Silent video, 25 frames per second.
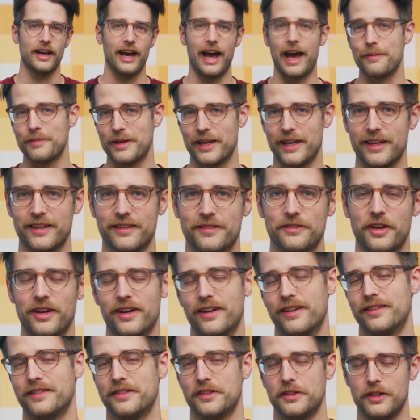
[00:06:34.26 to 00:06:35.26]
I mean,
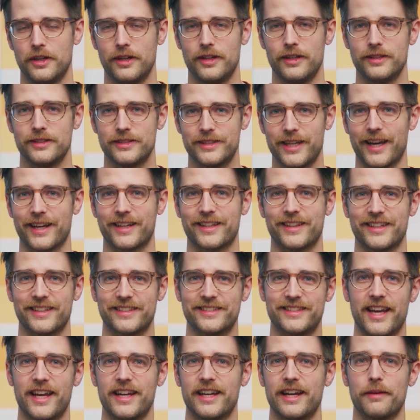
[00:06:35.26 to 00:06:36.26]
TechLink
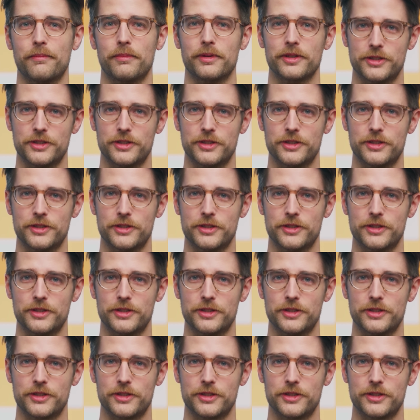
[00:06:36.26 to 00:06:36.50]
day number